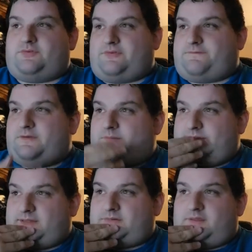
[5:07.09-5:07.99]
Just a film
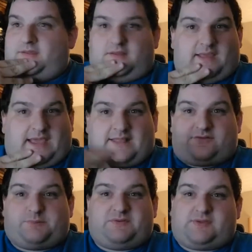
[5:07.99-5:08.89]
that
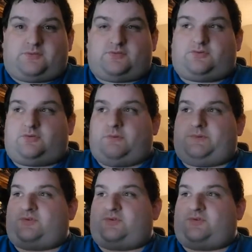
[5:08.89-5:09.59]
had some potential to it,